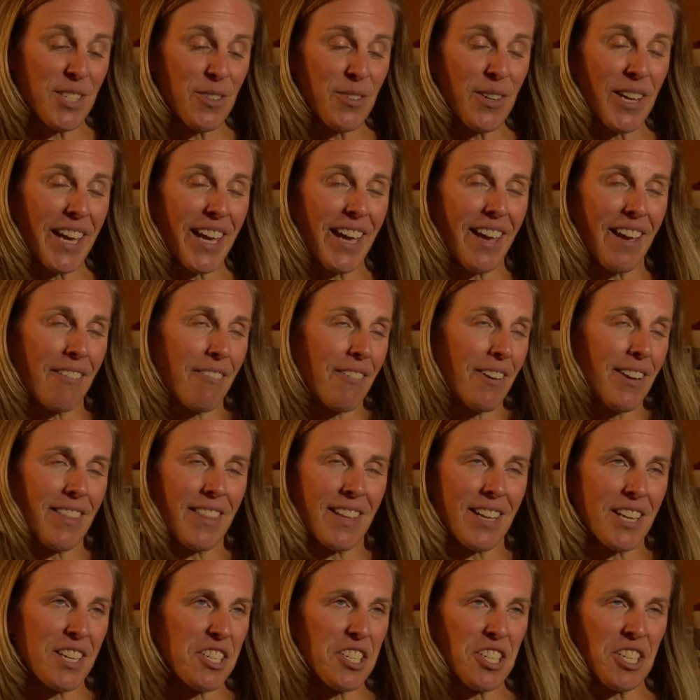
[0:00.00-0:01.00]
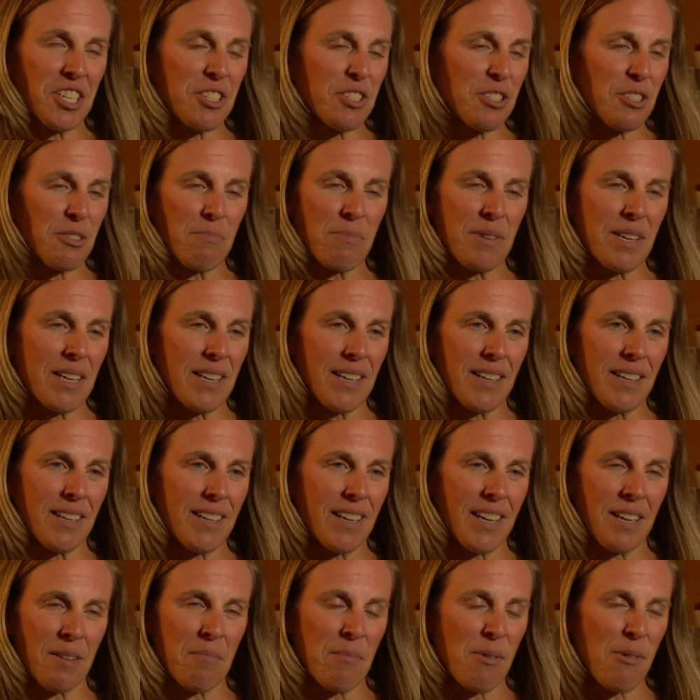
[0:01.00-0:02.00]
doing everything she should be
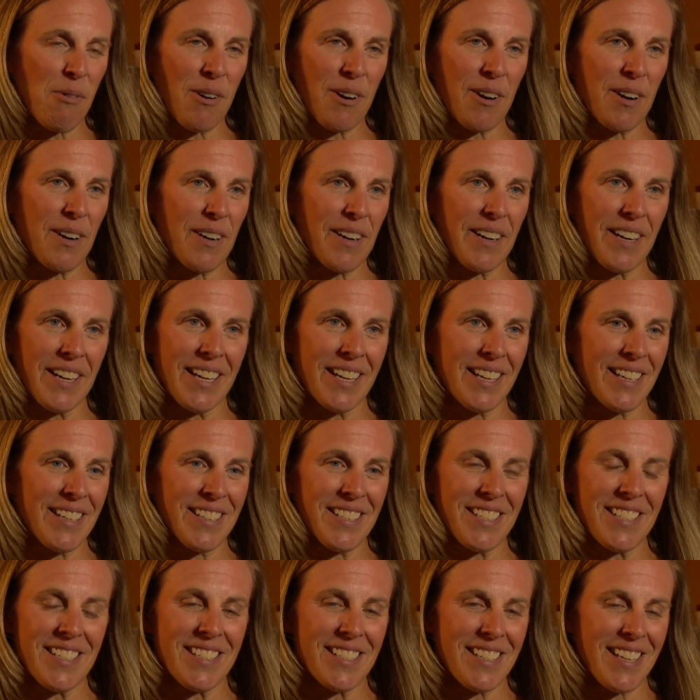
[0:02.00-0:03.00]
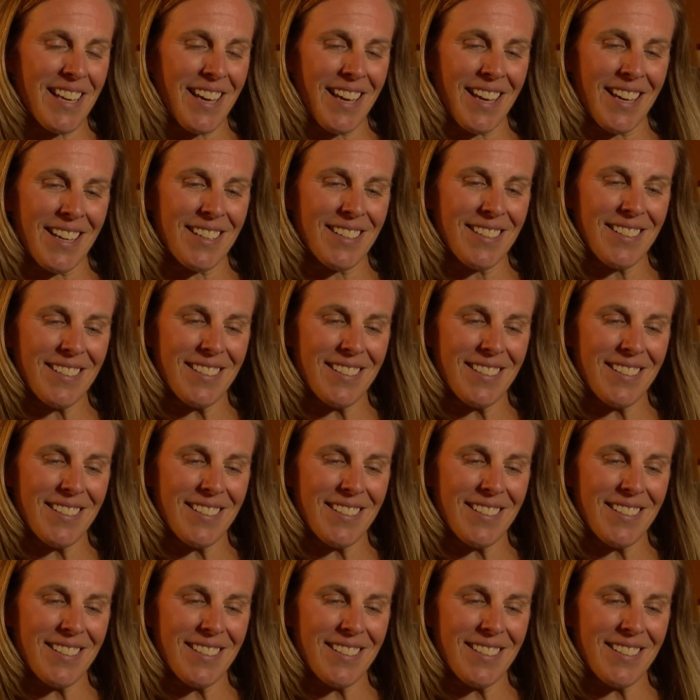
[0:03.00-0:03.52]
and more, and she's got,